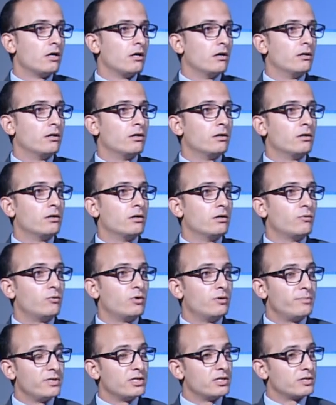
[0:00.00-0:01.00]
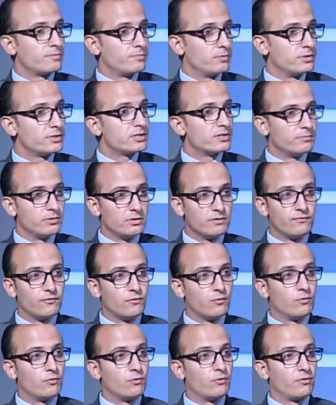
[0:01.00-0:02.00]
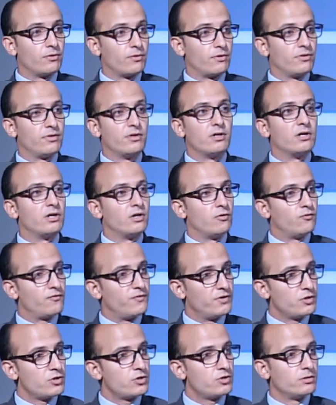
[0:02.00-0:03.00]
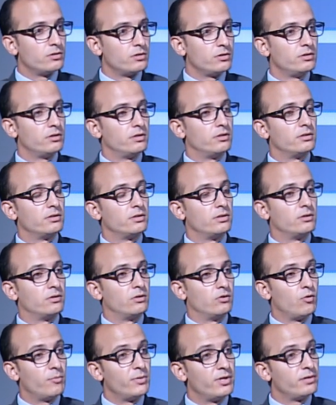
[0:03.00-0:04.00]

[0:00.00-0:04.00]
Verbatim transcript: uh, will be responsible for the official uh,